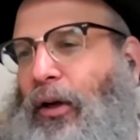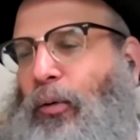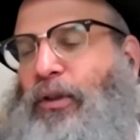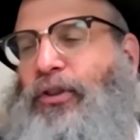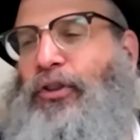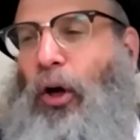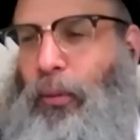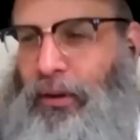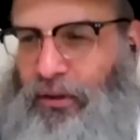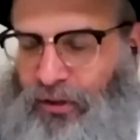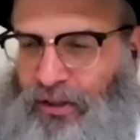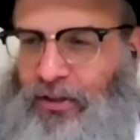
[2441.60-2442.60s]
We're so
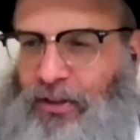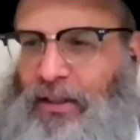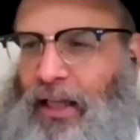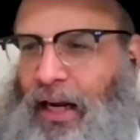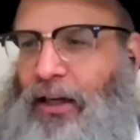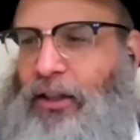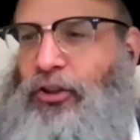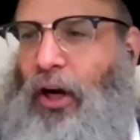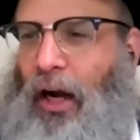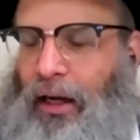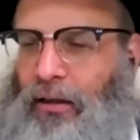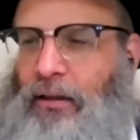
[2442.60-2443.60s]
insistent that our
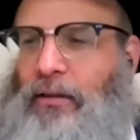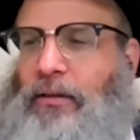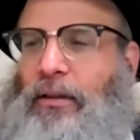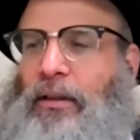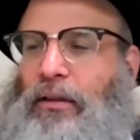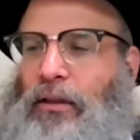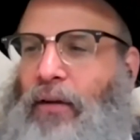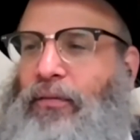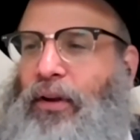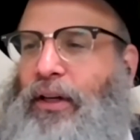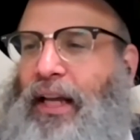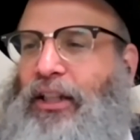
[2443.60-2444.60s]
child uh, love
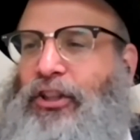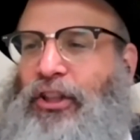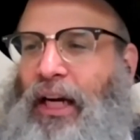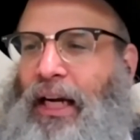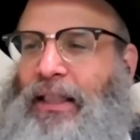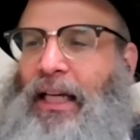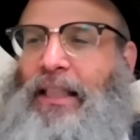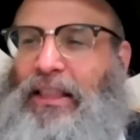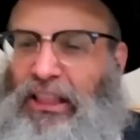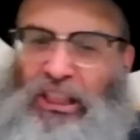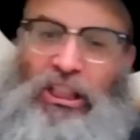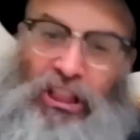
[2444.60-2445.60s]
their Yiddishkeit that
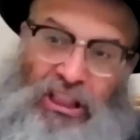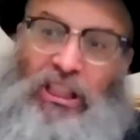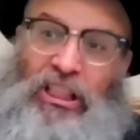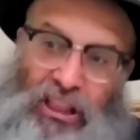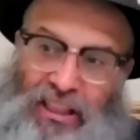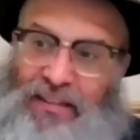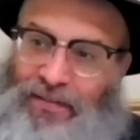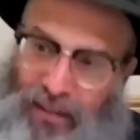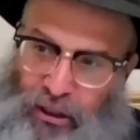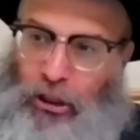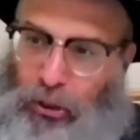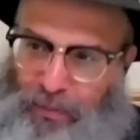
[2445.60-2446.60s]
they're going to love it
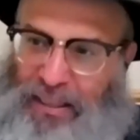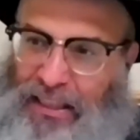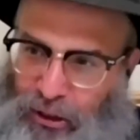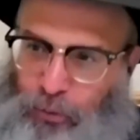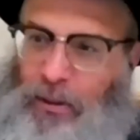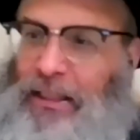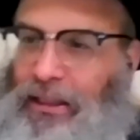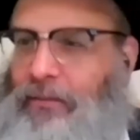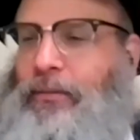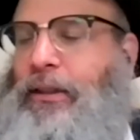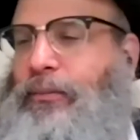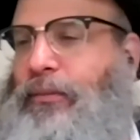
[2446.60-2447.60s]
no matter what,
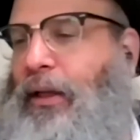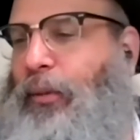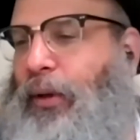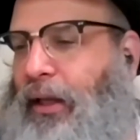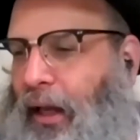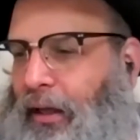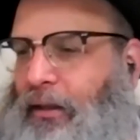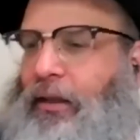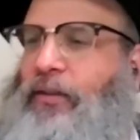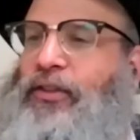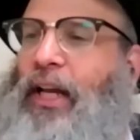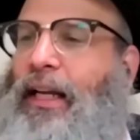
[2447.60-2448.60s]
you know, and we get
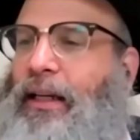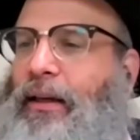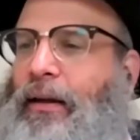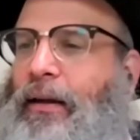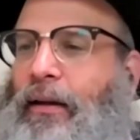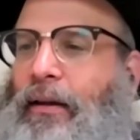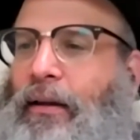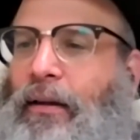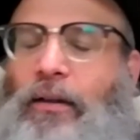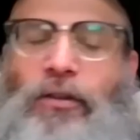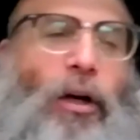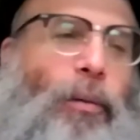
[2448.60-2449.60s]
insane.
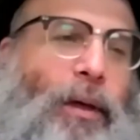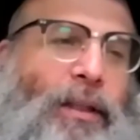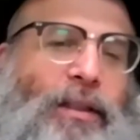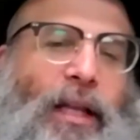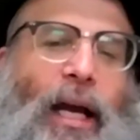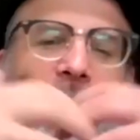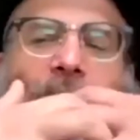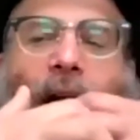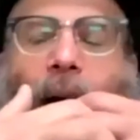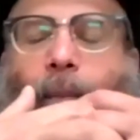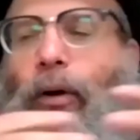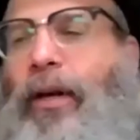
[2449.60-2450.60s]
So it's that
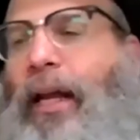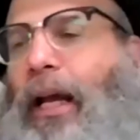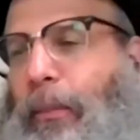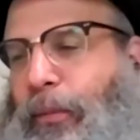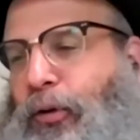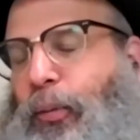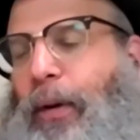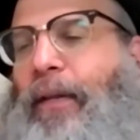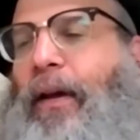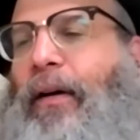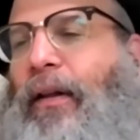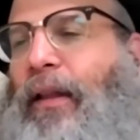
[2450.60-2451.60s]
combo deal between
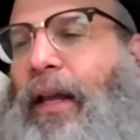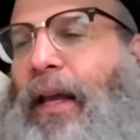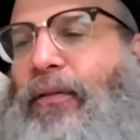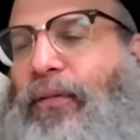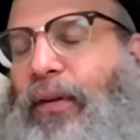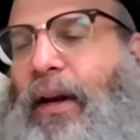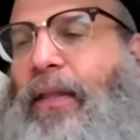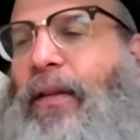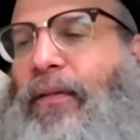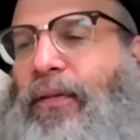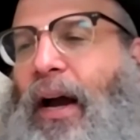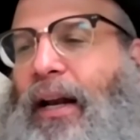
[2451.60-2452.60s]
the, the infinite and
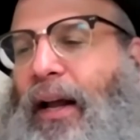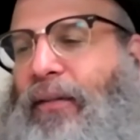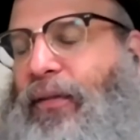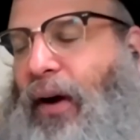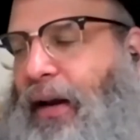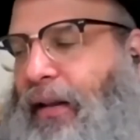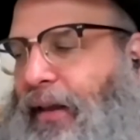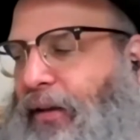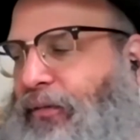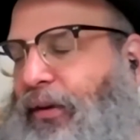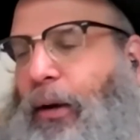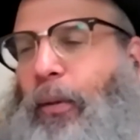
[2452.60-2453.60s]
the finite, finding the
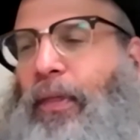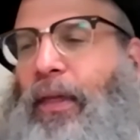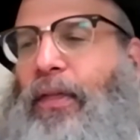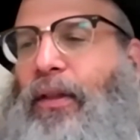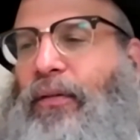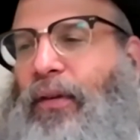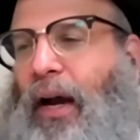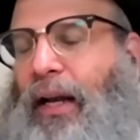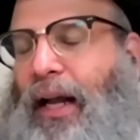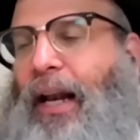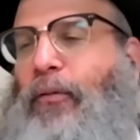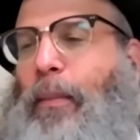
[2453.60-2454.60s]
infinite within the
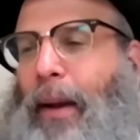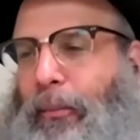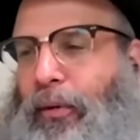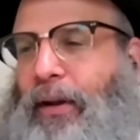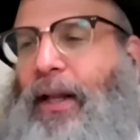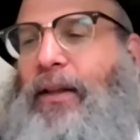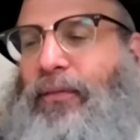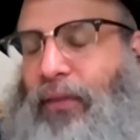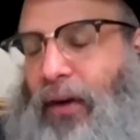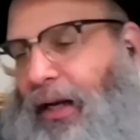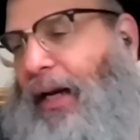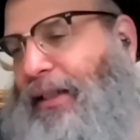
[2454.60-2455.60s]
finite and remembering that the
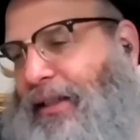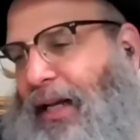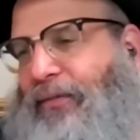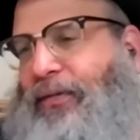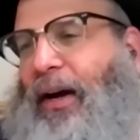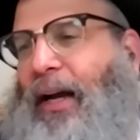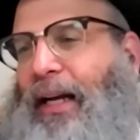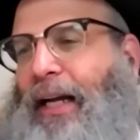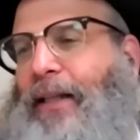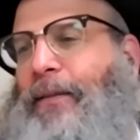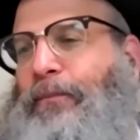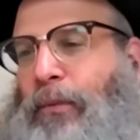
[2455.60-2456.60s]
finite is not
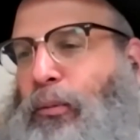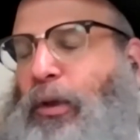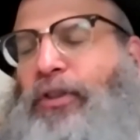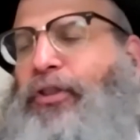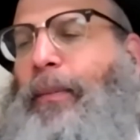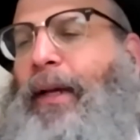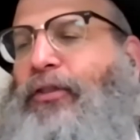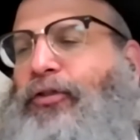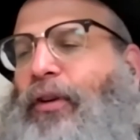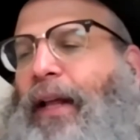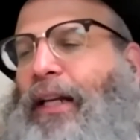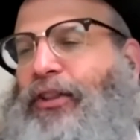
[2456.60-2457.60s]
finite. Once you
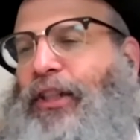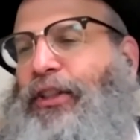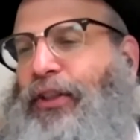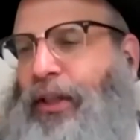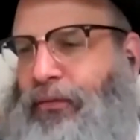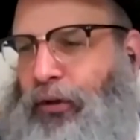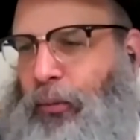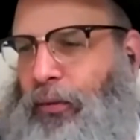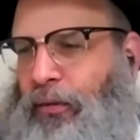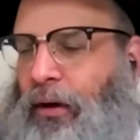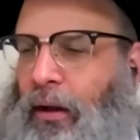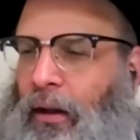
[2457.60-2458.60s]
master that, it's easy. If you
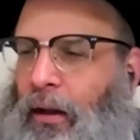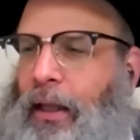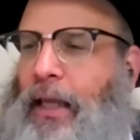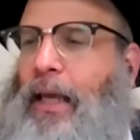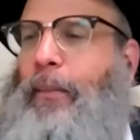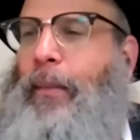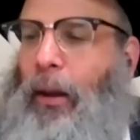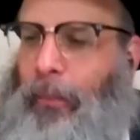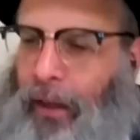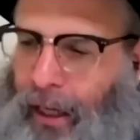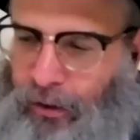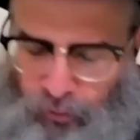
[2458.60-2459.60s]
would email
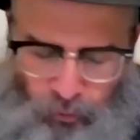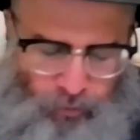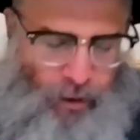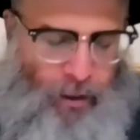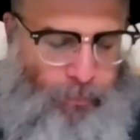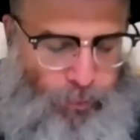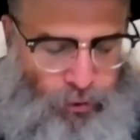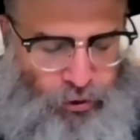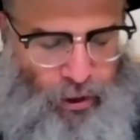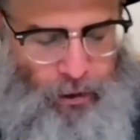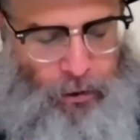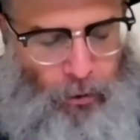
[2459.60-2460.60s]
me how to do that, I'd
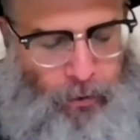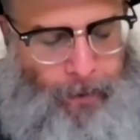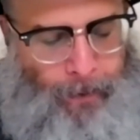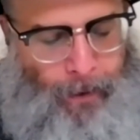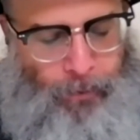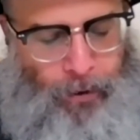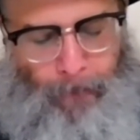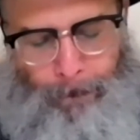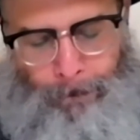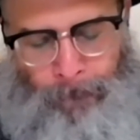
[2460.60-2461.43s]
appreciate it. Okay, here we go